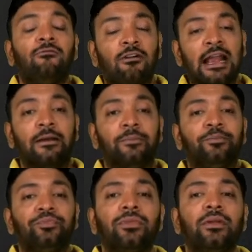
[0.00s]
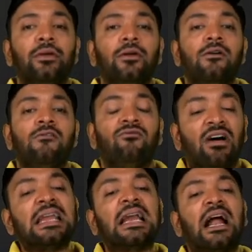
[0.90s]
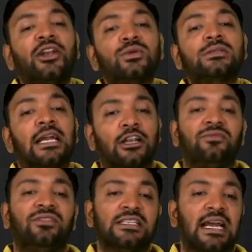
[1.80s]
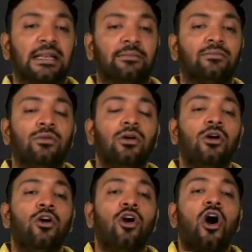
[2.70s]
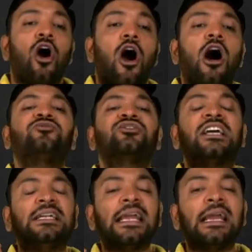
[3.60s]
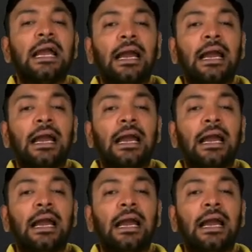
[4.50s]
Why can't you set off these items? Offsetting